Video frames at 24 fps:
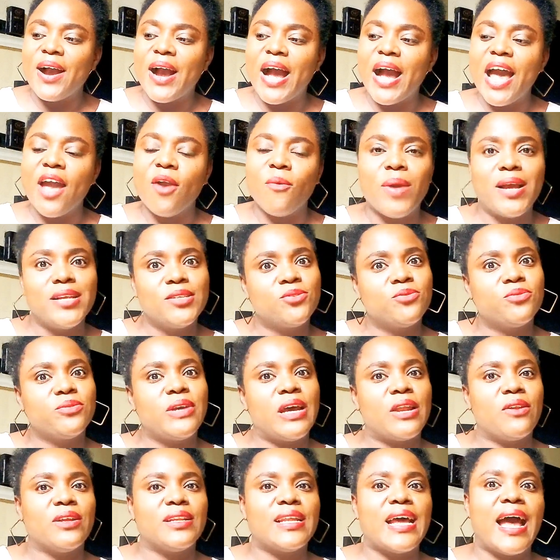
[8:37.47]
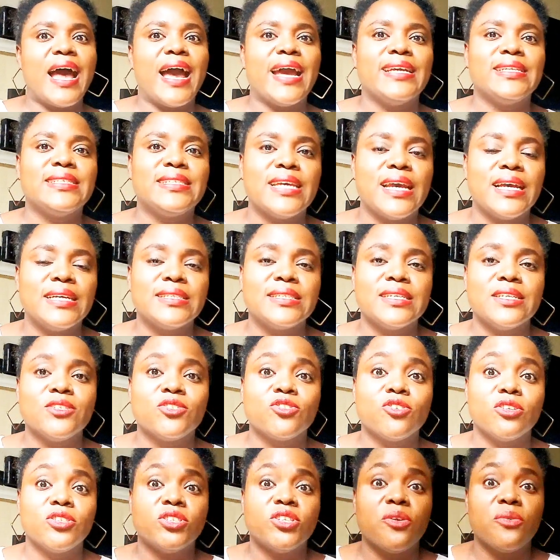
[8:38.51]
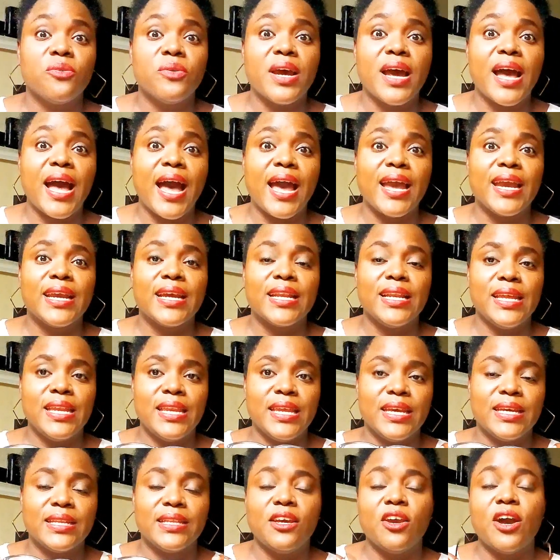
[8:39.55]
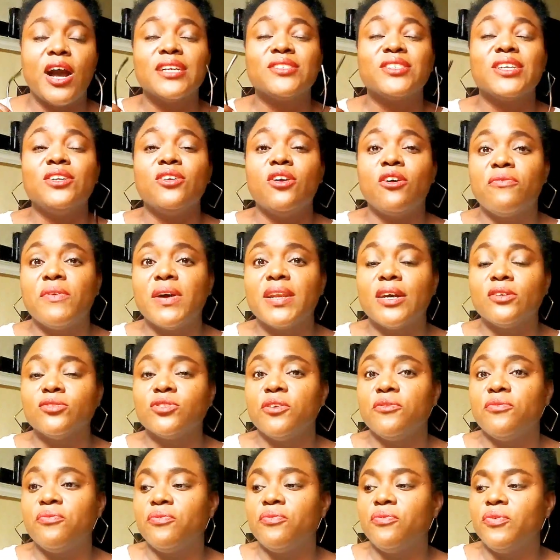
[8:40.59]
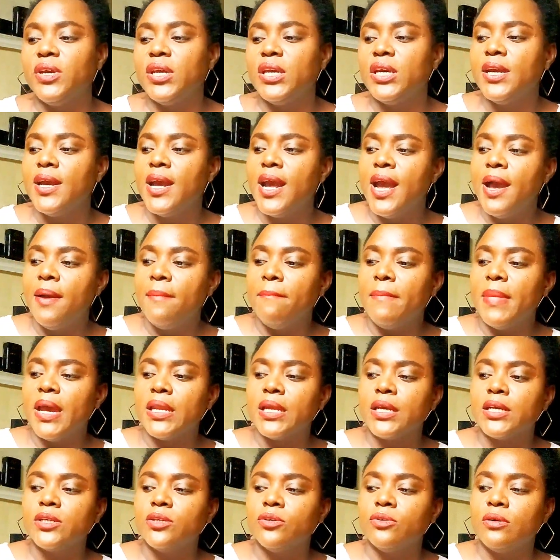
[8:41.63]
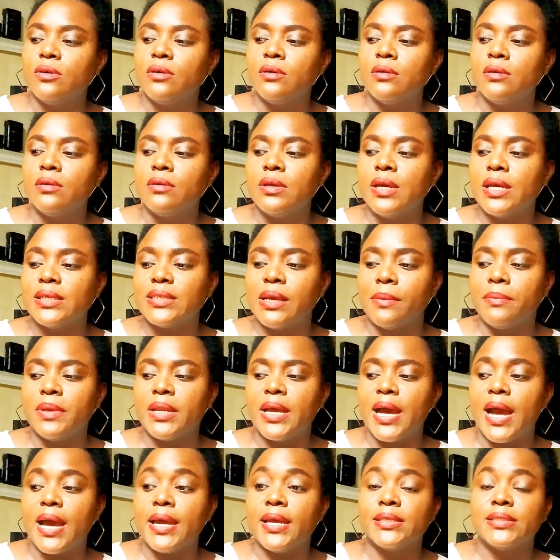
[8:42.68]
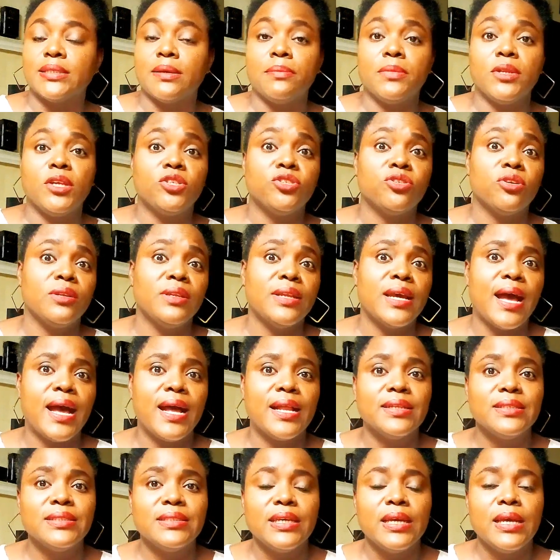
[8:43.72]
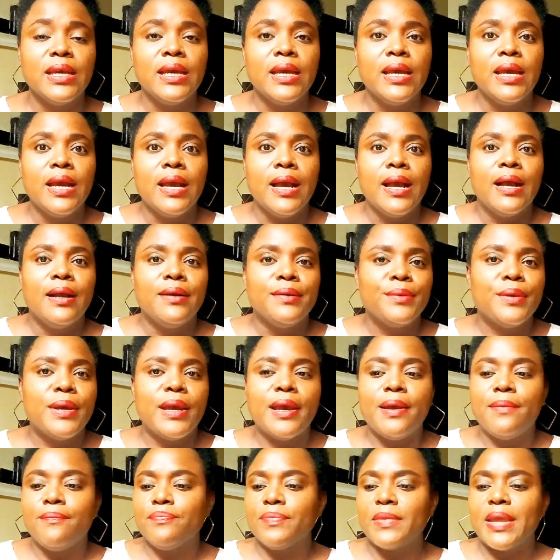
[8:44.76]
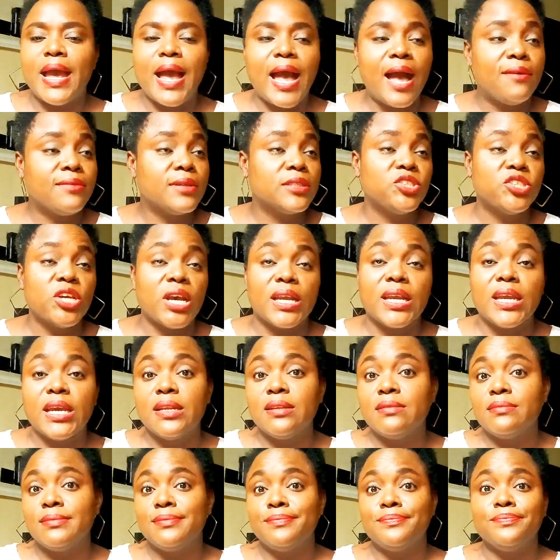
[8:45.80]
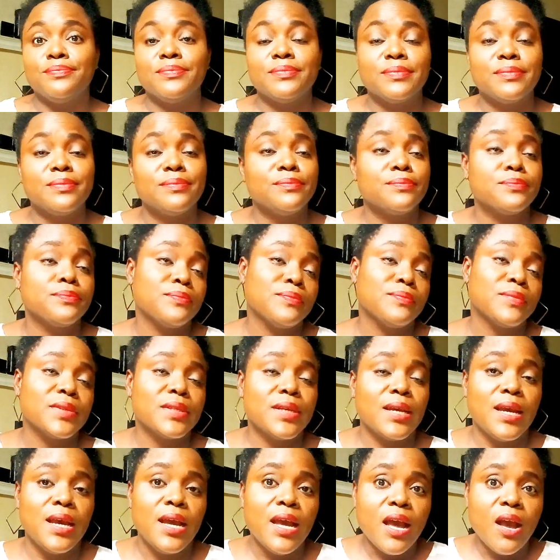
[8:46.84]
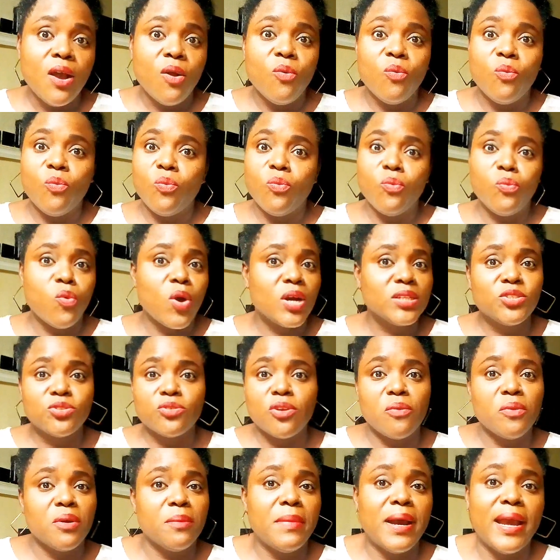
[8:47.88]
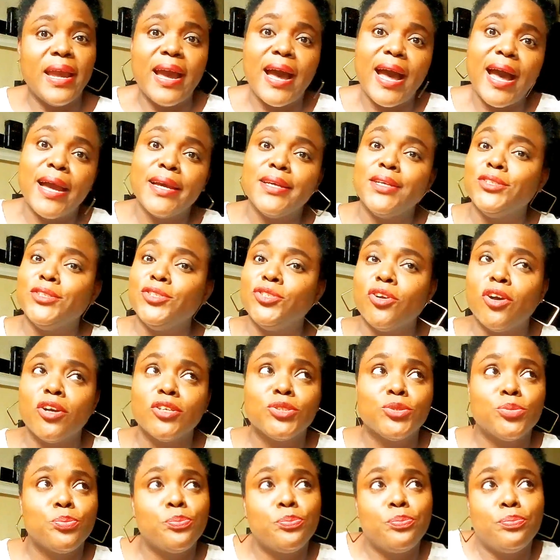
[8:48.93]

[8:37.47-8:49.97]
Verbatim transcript: I went to another eye test in Soteria Eye Clinic. They actually offered us a free medical exam eye examination and I was checking what's wrong with my eye just